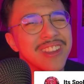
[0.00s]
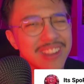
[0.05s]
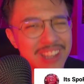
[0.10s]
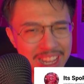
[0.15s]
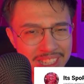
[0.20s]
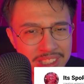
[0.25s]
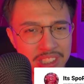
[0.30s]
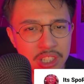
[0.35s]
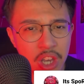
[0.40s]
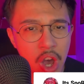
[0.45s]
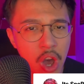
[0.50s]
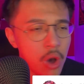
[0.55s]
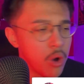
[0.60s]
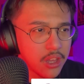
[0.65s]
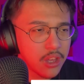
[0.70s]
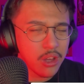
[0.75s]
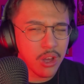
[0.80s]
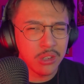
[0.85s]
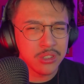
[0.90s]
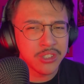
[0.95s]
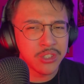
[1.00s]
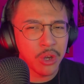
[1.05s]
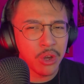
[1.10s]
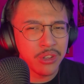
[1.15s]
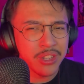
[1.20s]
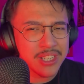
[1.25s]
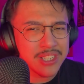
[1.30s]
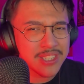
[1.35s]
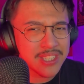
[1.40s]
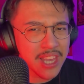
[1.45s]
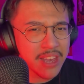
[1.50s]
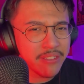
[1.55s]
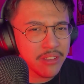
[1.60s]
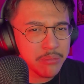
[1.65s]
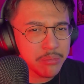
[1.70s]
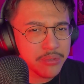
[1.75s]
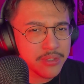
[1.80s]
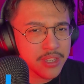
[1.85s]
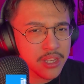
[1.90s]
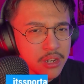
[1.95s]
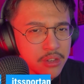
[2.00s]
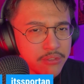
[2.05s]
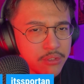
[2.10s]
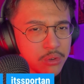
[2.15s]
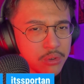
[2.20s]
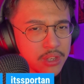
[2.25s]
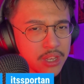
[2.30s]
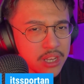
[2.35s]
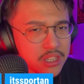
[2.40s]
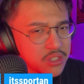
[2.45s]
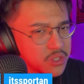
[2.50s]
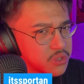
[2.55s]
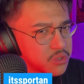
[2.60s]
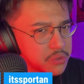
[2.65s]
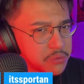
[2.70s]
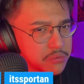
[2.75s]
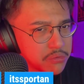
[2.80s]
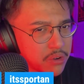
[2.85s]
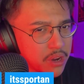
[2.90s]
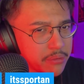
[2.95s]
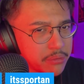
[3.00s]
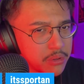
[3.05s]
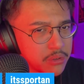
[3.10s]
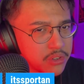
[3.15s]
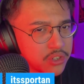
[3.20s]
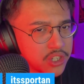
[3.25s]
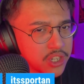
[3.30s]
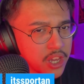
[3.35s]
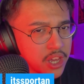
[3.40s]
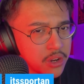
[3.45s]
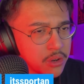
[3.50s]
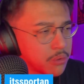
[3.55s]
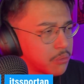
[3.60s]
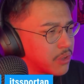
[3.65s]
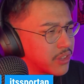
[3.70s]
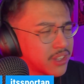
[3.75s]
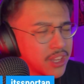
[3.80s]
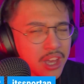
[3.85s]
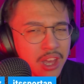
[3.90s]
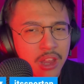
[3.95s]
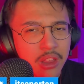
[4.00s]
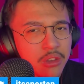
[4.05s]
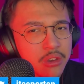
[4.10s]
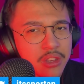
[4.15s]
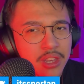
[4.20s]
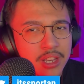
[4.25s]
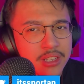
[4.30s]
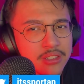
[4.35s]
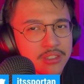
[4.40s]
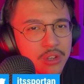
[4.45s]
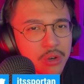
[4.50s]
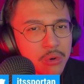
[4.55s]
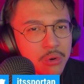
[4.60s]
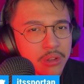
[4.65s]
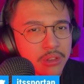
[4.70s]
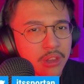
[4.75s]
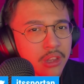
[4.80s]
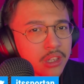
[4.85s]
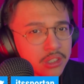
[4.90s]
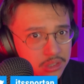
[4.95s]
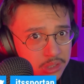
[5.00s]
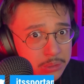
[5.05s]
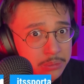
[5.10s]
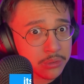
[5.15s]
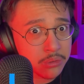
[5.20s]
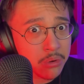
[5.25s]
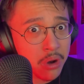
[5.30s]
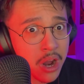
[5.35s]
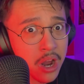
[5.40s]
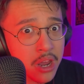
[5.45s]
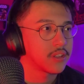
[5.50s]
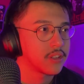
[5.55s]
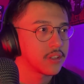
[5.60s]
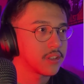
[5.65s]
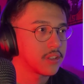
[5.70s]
Let's go. Also, only 7% of you guys are subscribed to the channel. What the hell are you guys doing? Subscribe.